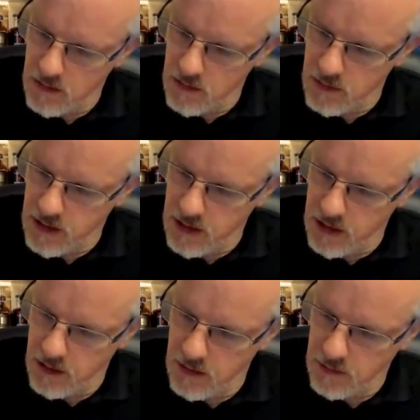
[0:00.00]

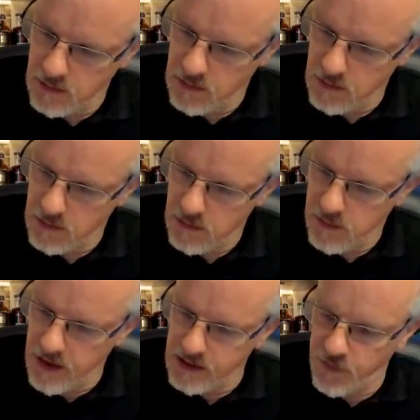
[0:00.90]
Okay.
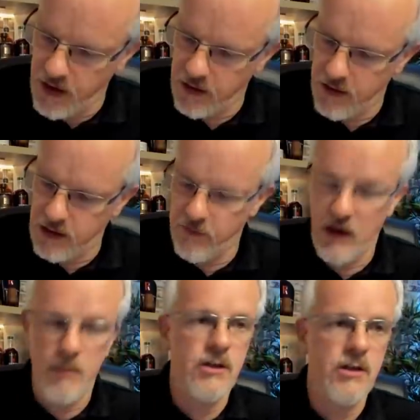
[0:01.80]
Thanks, Frank. Thank you very
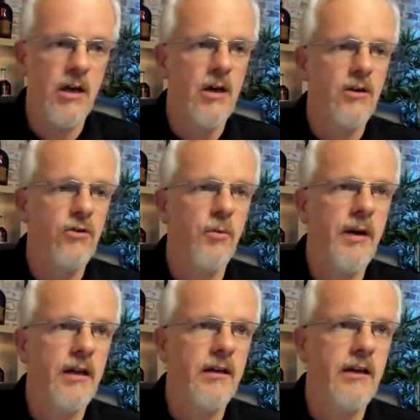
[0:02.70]
much. Toby,
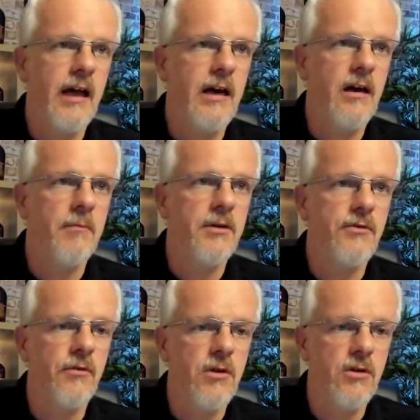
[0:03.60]
I didn't get any numbers
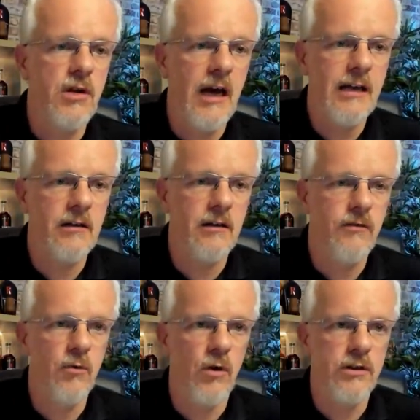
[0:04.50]
from you yet. If
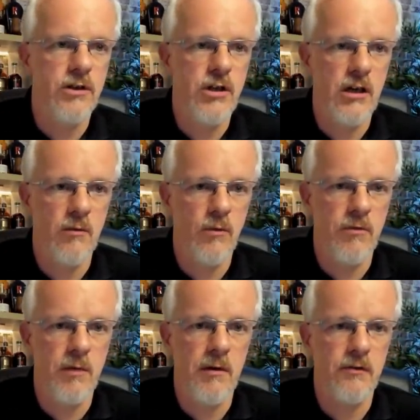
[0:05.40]
you want to share them
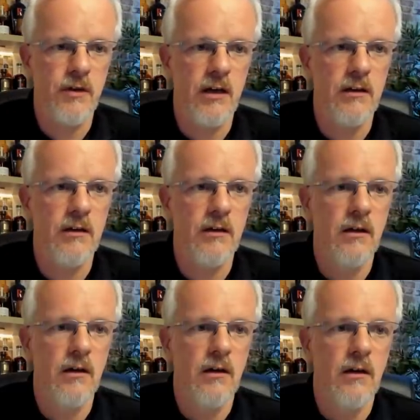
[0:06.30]
with me, my friend,
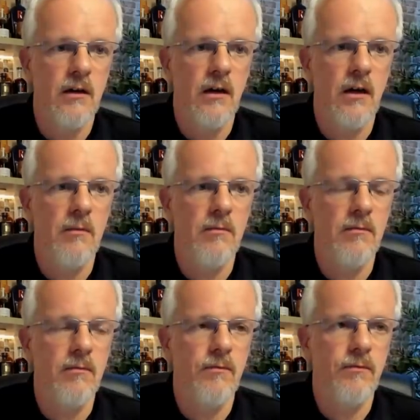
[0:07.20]
that
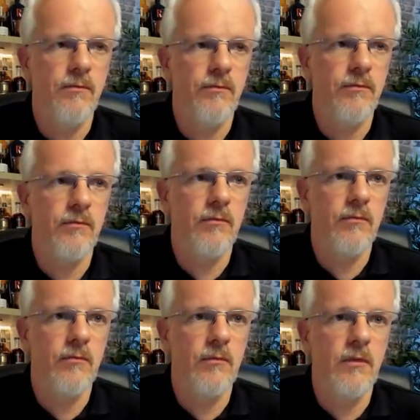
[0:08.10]

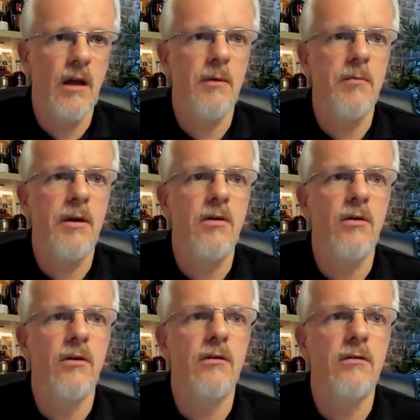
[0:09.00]
would be
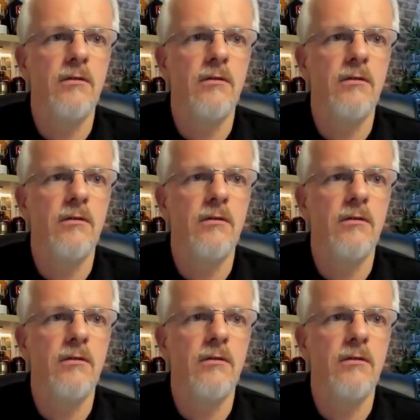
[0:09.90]
cool.